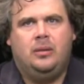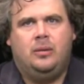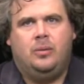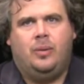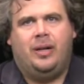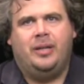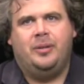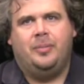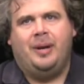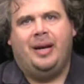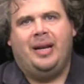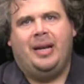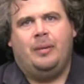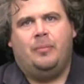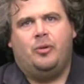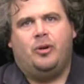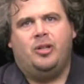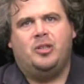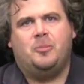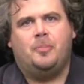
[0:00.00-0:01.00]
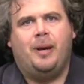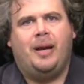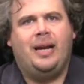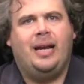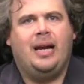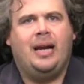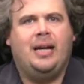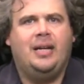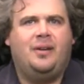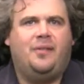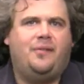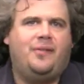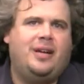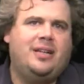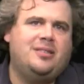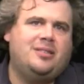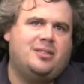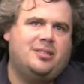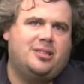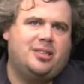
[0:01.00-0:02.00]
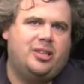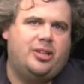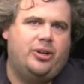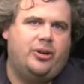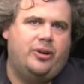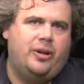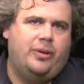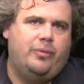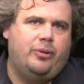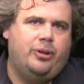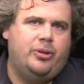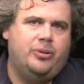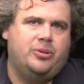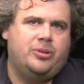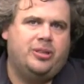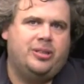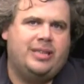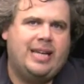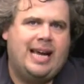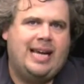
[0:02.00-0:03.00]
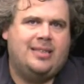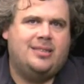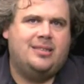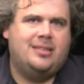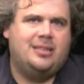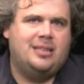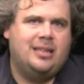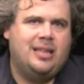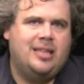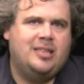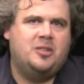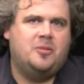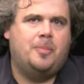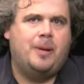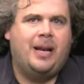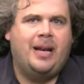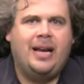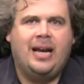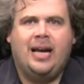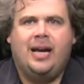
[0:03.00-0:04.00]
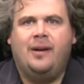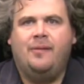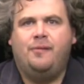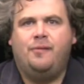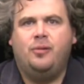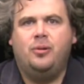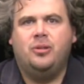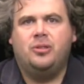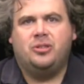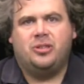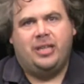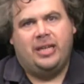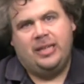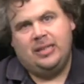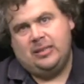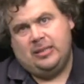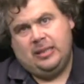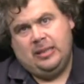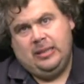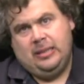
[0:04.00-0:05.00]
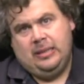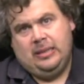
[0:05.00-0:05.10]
while demanding more spending on defense and security, reducing taxes, and less spending on foolish things